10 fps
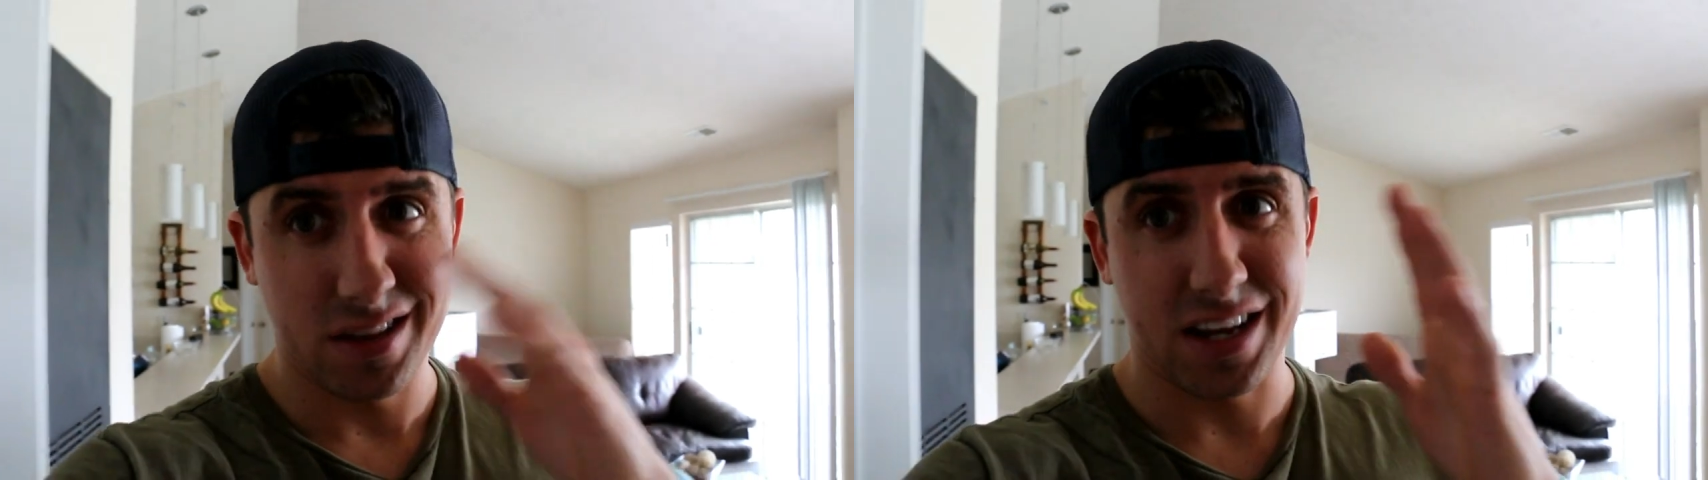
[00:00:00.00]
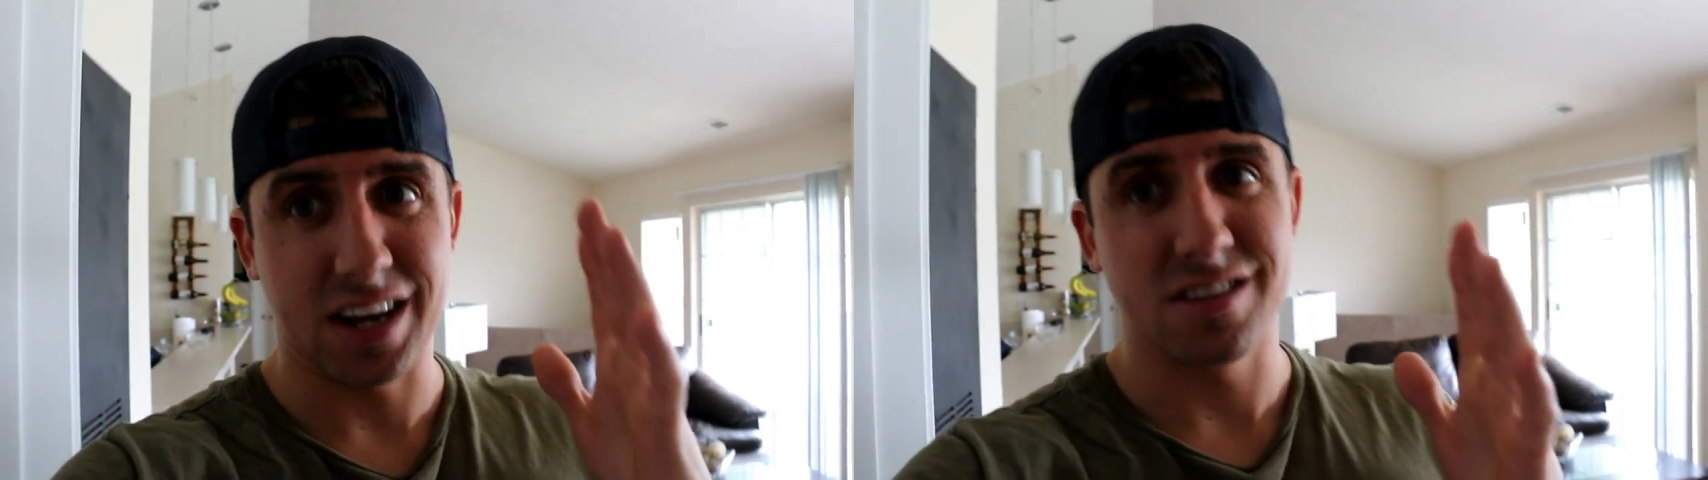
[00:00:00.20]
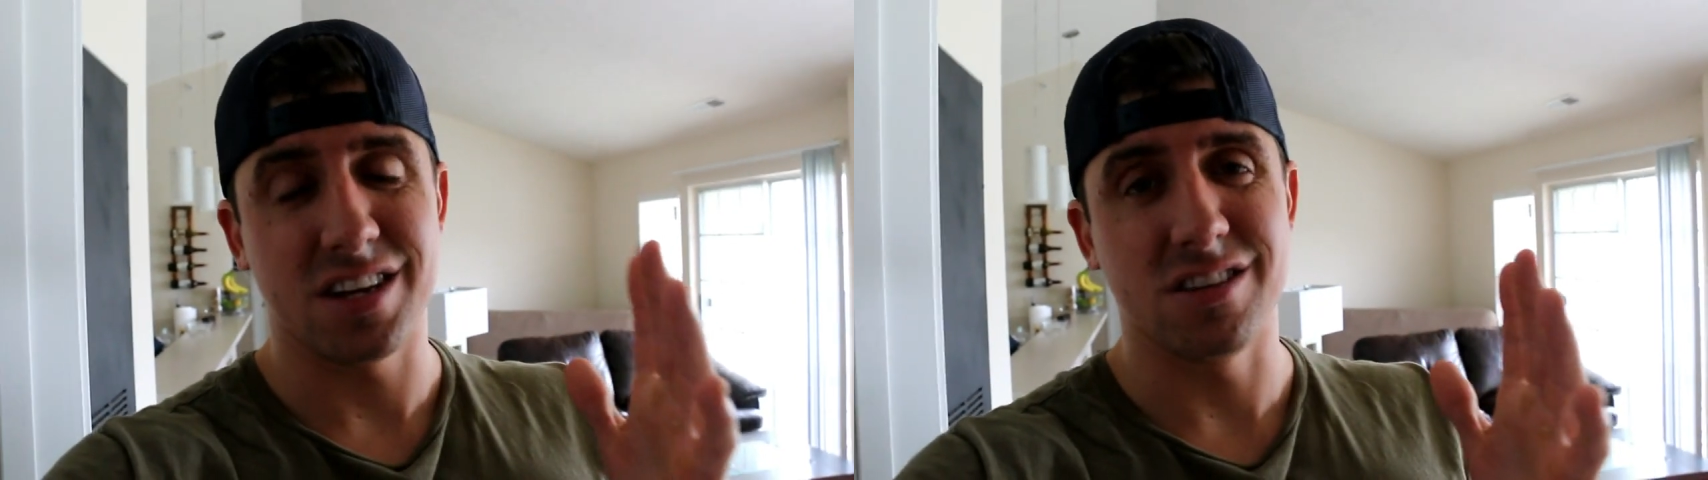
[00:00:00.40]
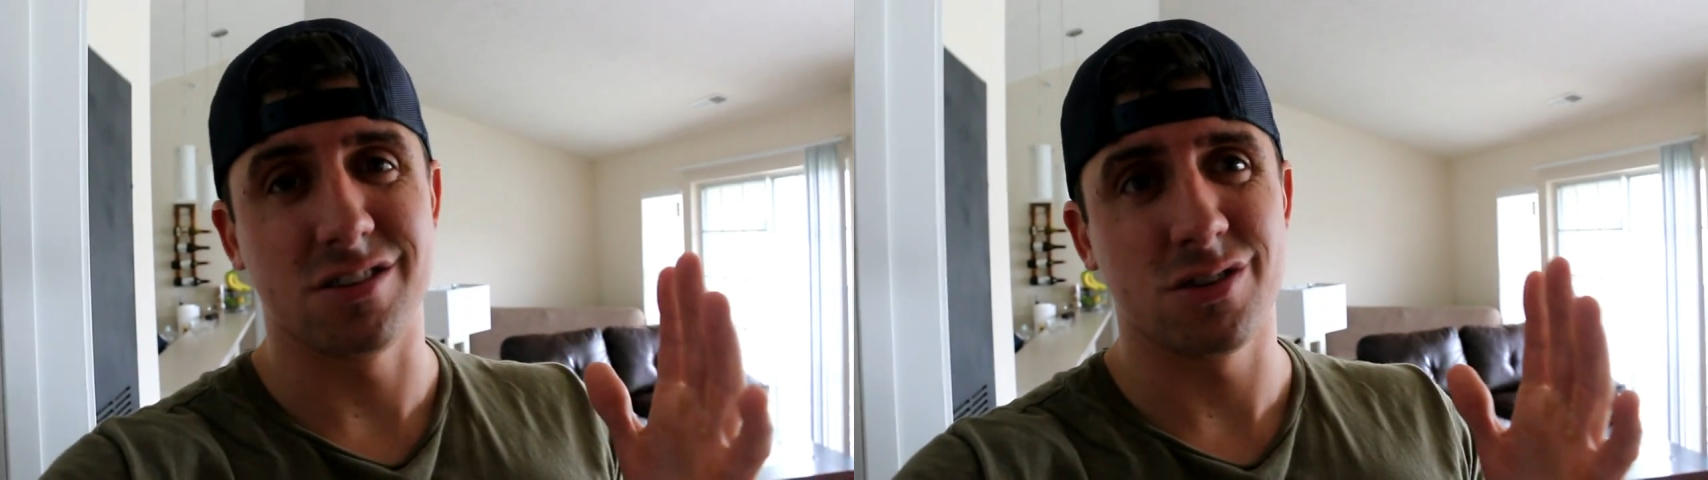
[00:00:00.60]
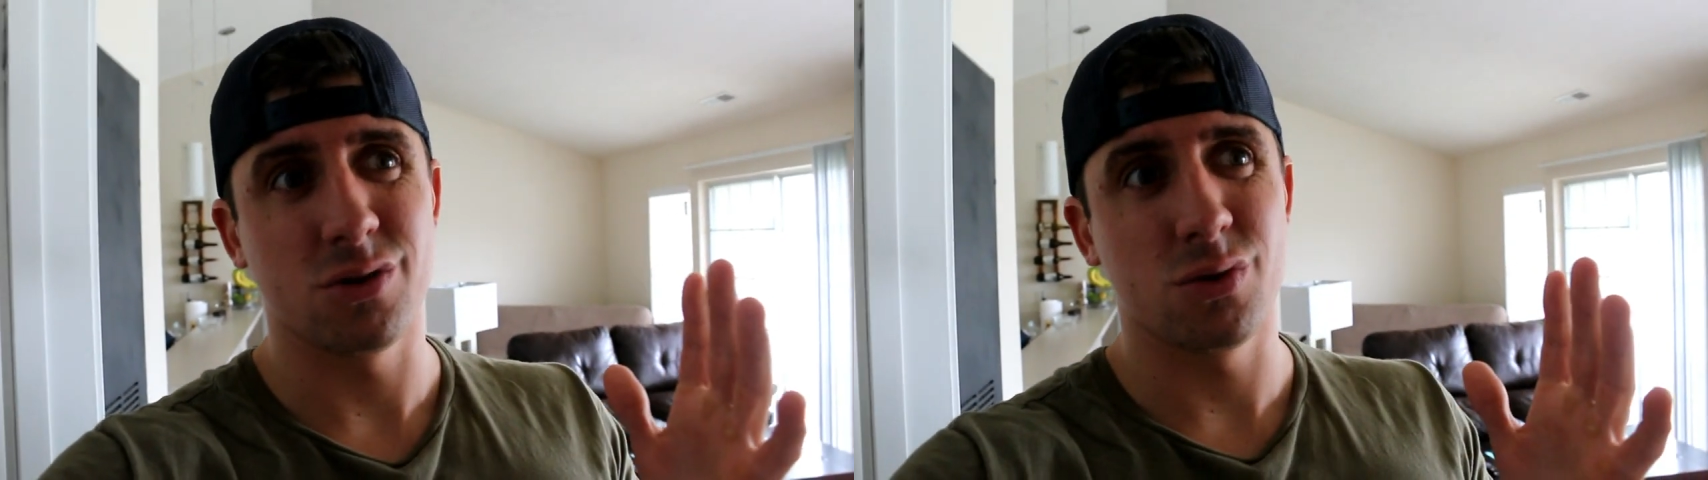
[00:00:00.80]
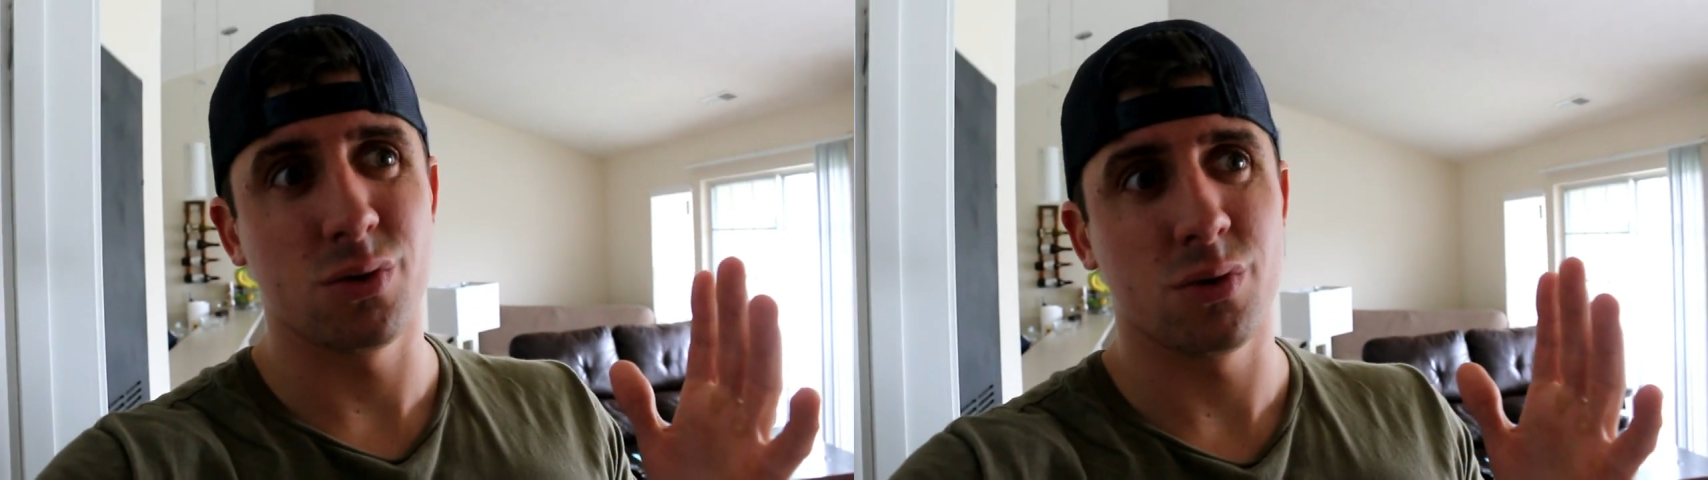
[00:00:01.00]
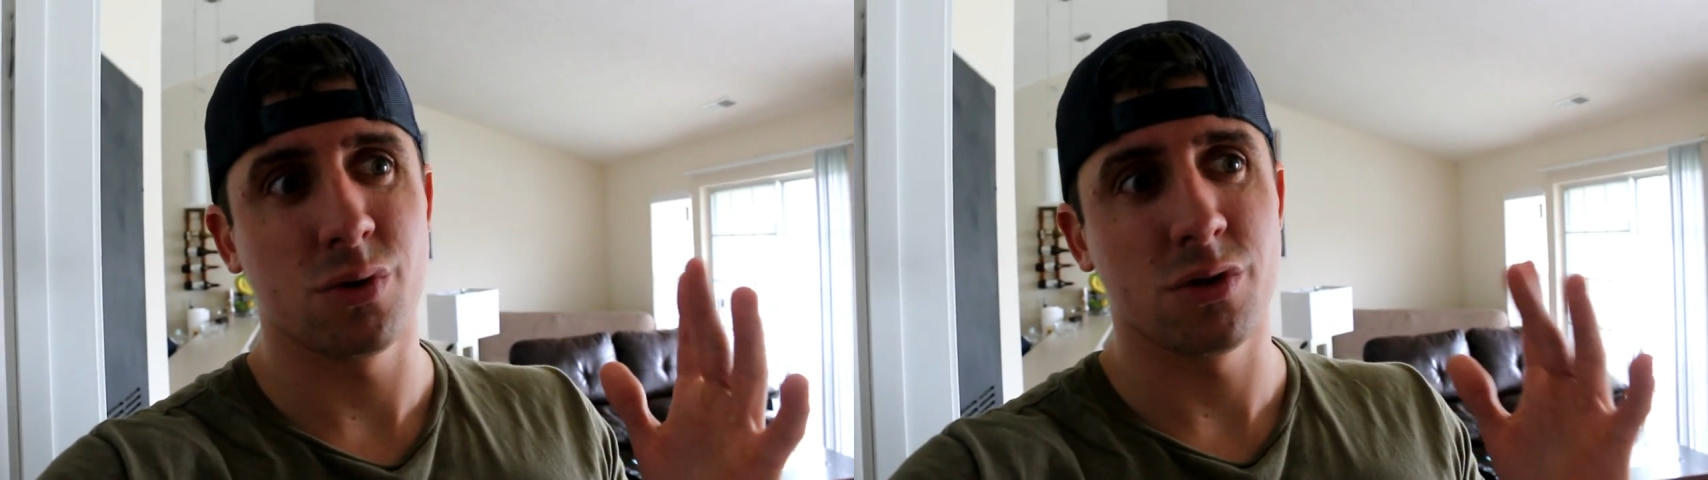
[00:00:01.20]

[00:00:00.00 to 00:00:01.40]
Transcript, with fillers: like I said, to